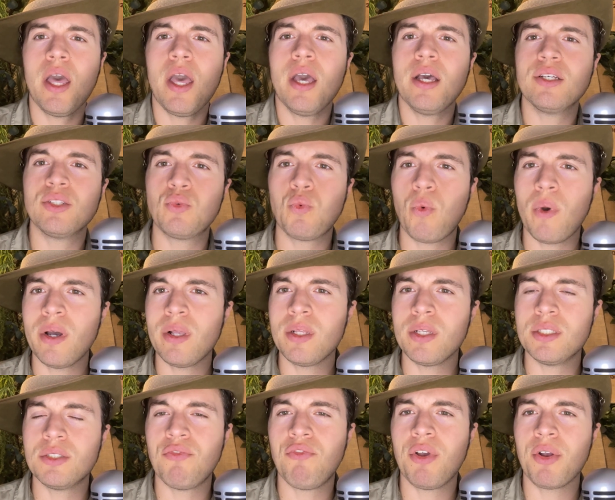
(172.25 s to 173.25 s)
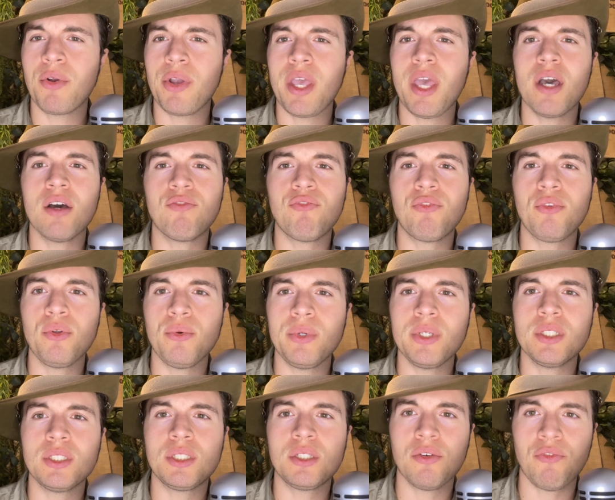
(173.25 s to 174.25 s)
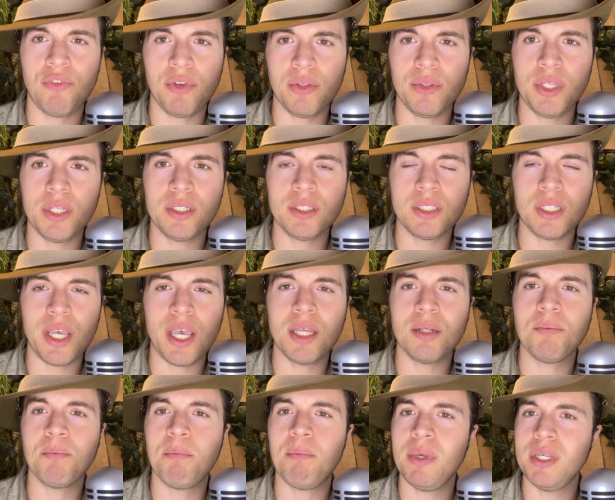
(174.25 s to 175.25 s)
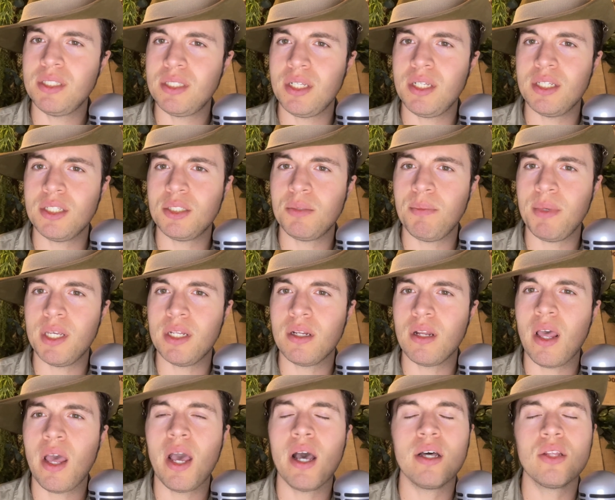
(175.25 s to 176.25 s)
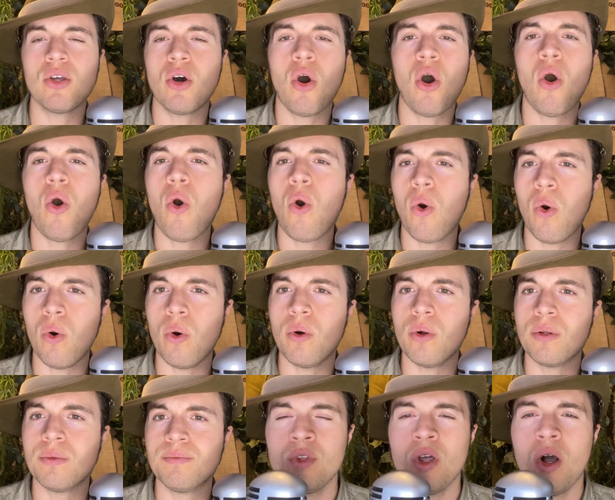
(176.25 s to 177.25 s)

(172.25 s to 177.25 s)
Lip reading: as well as very affluent civilians and businessmen on a whole.